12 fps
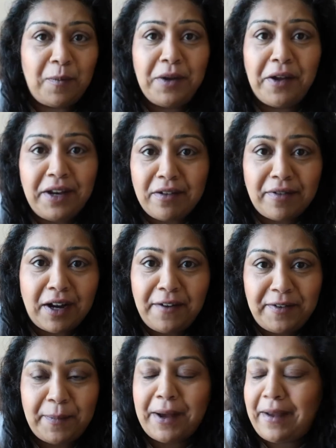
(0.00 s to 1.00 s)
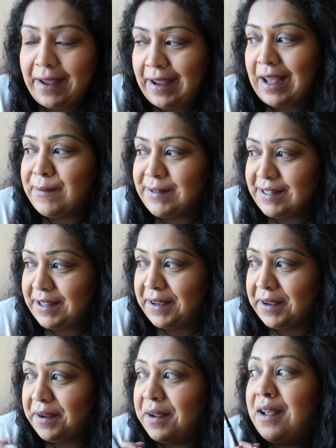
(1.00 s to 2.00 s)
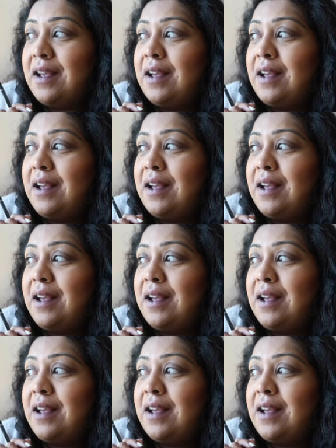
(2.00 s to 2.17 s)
we only arrived about 8 hours ago.